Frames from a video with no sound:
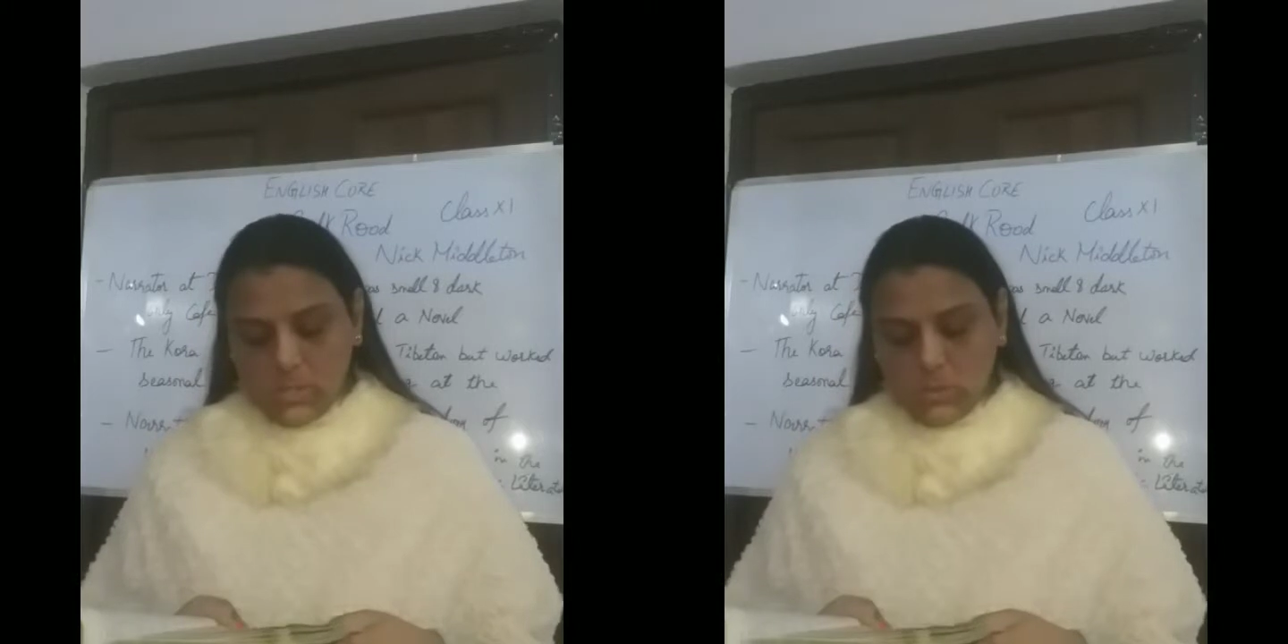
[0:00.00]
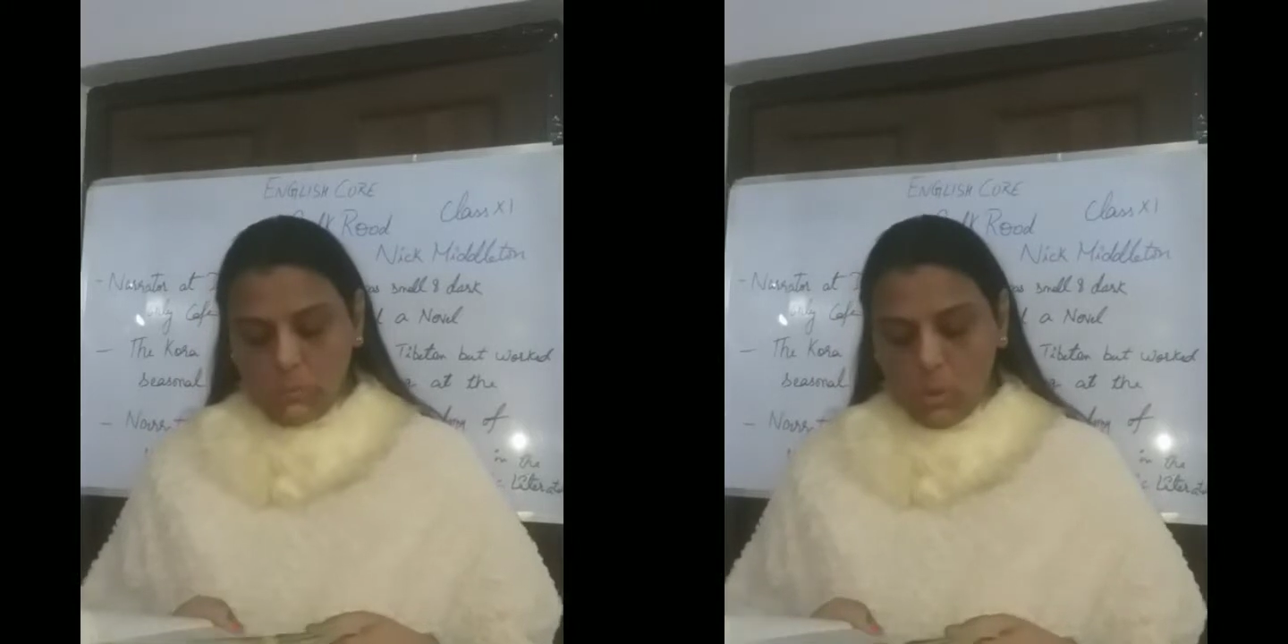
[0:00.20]

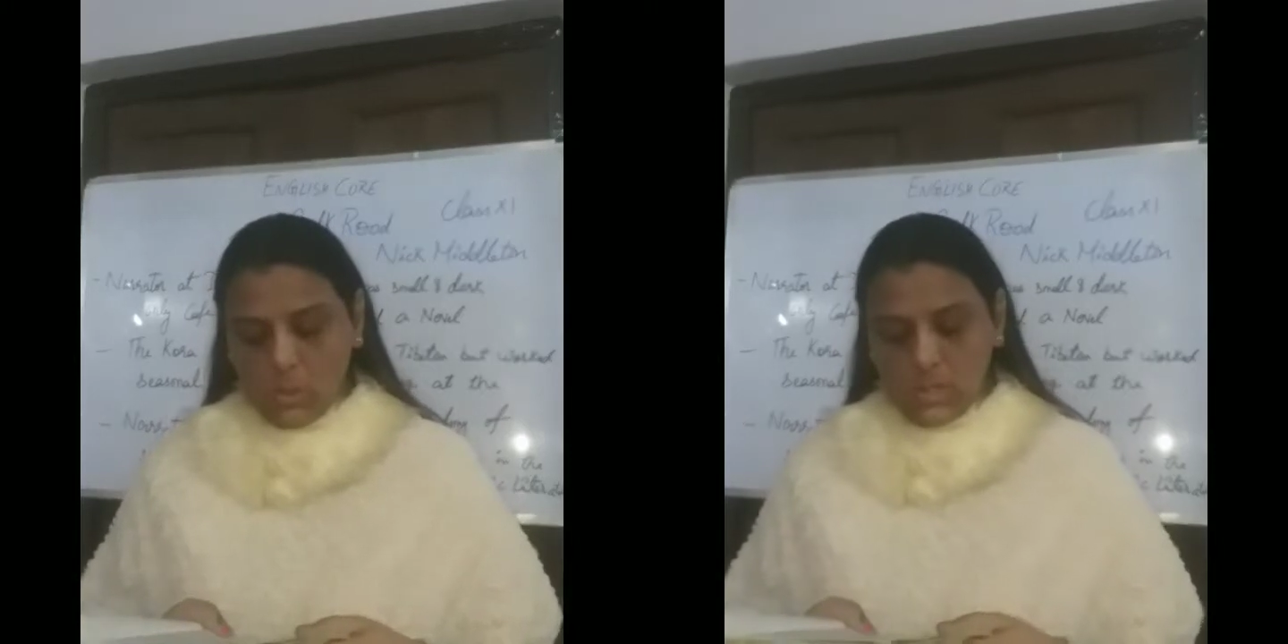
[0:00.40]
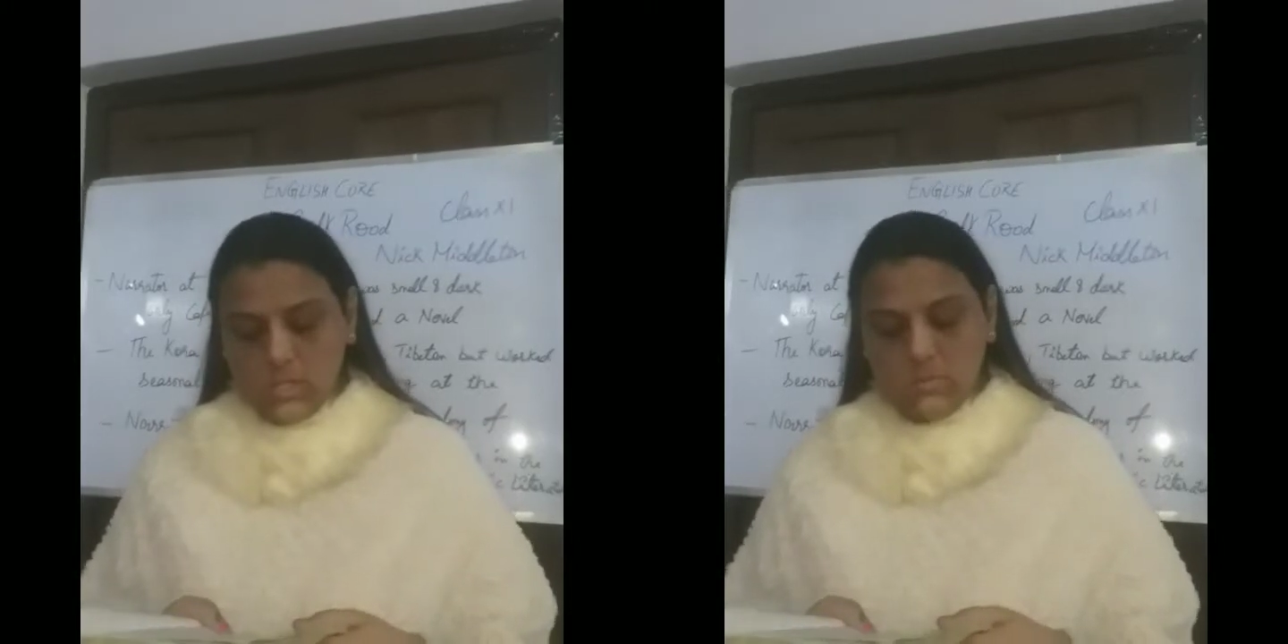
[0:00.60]
to
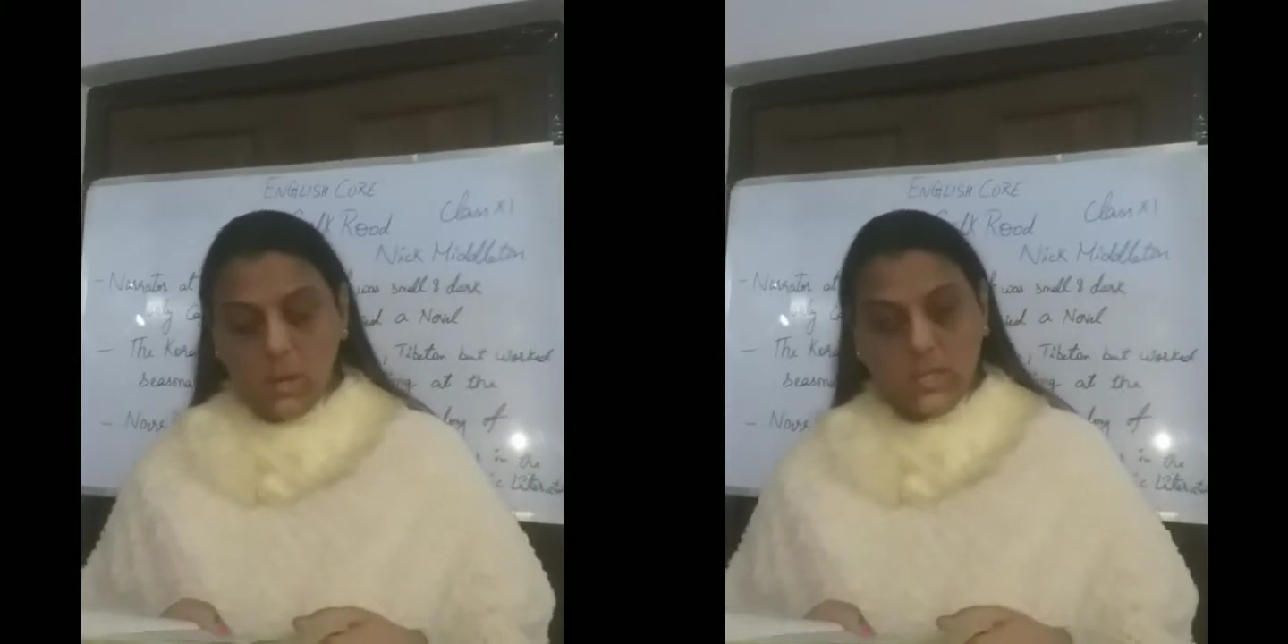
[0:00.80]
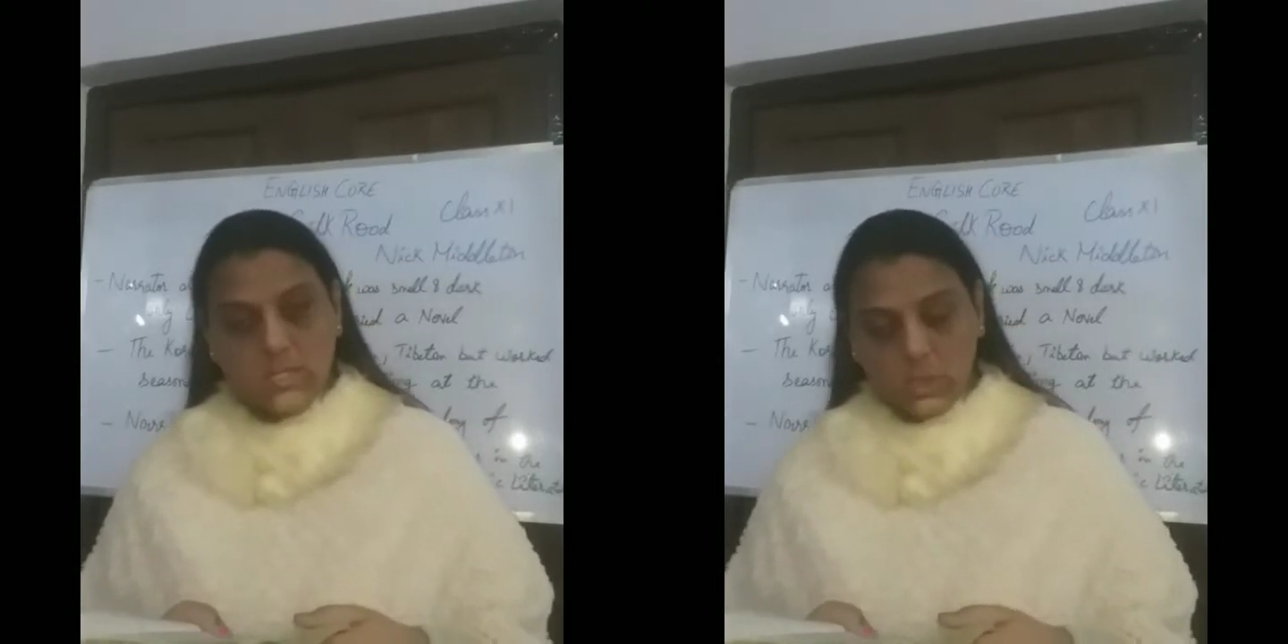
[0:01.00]
blockage
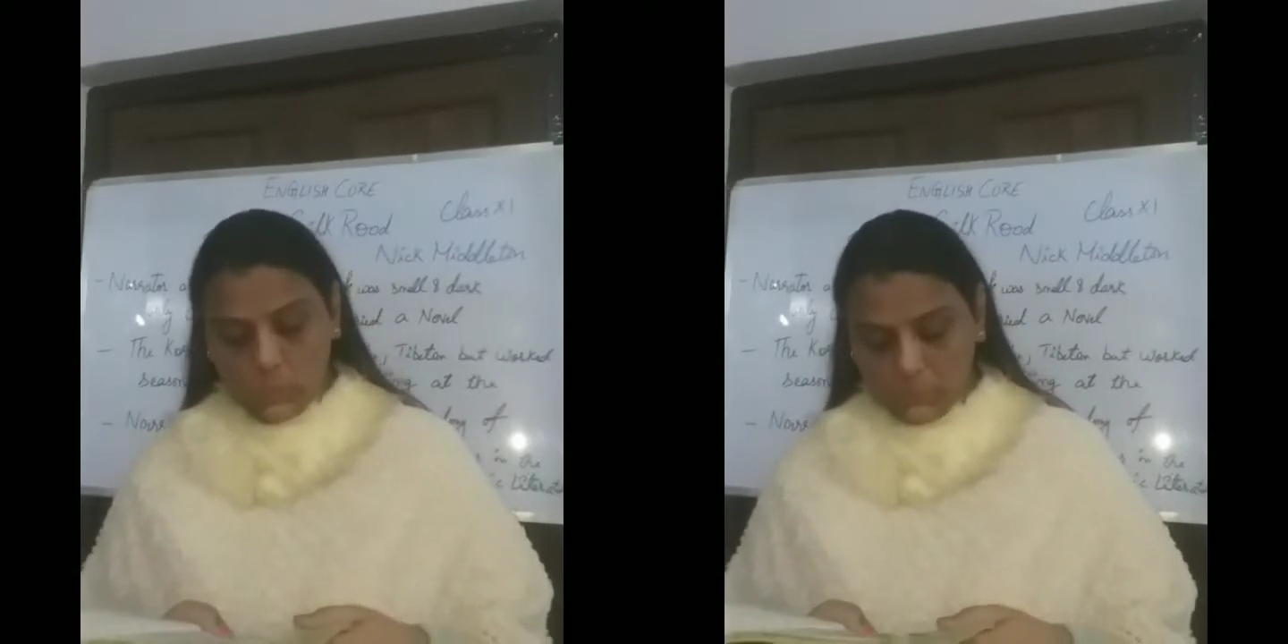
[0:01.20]
by snow.